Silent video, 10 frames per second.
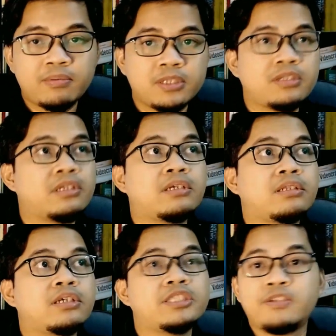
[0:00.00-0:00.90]
especially
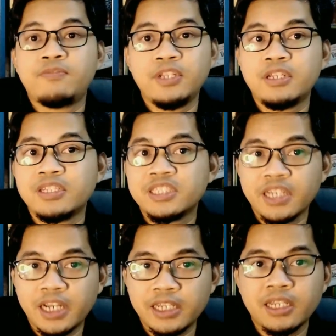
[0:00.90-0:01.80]
in the civilian
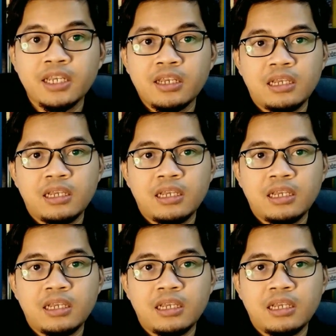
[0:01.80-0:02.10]
side,